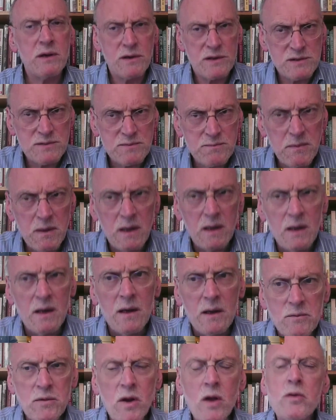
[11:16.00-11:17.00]
because
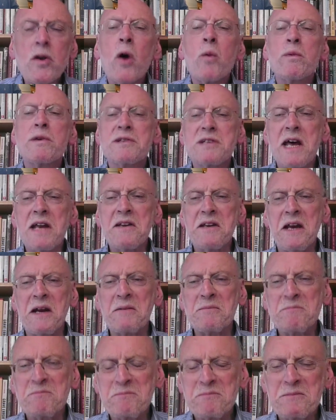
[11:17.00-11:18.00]

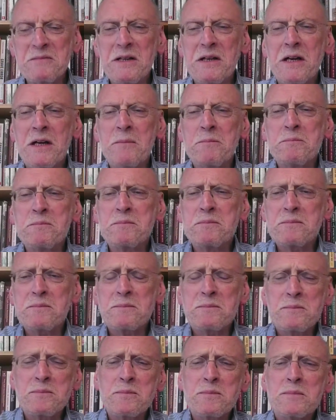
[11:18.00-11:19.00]
notwithstanding
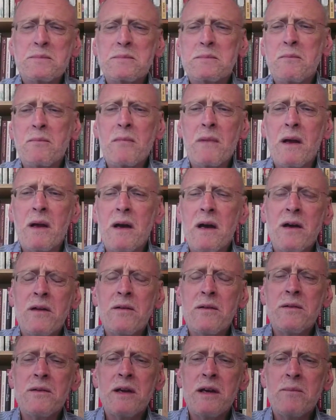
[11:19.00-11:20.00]

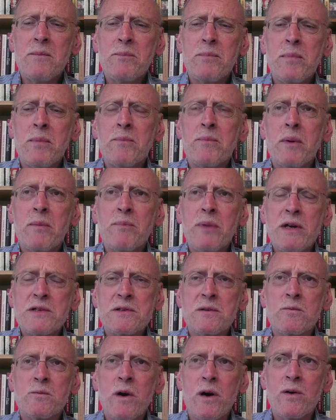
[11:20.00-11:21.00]
the
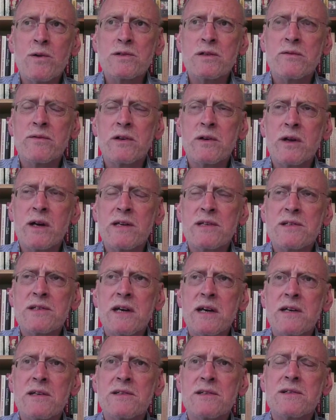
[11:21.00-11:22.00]
present woes of the
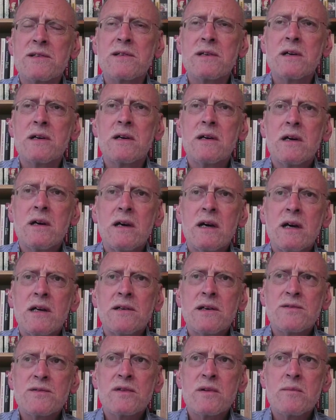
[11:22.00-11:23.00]
United States,
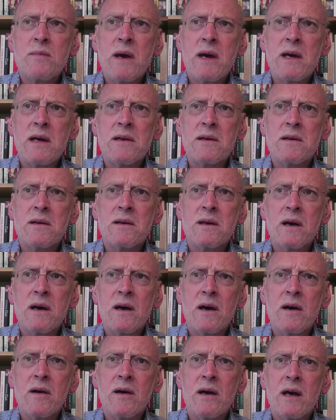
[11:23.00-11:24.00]
it does
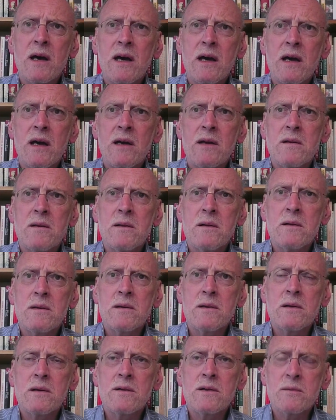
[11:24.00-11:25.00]
remain
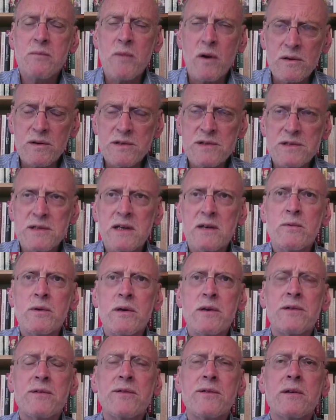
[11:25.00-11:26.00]
a
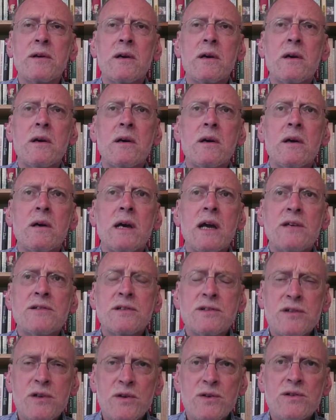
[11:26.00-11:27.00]
democracy with
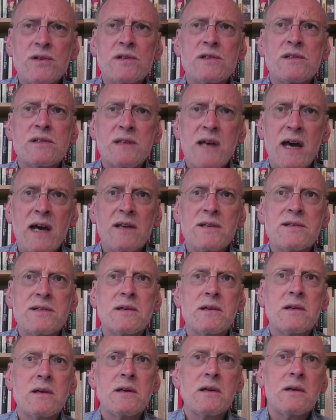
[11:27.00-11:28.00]
institutions
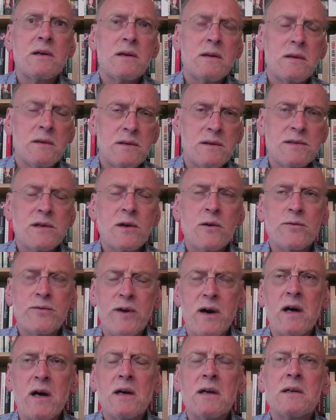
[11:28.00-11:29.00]
that,
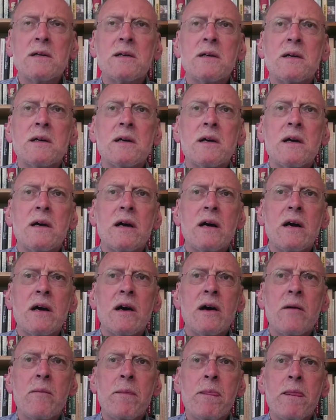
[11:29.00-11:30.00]
so far,
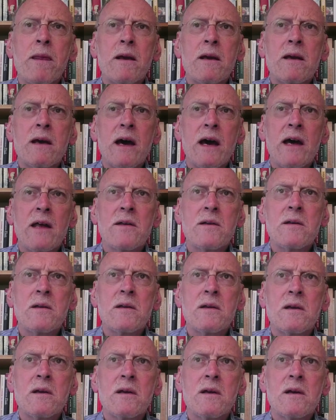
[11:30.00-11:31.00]

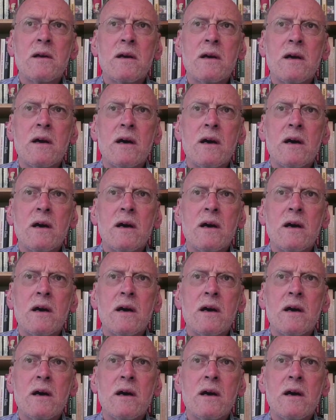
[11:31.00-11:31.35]
can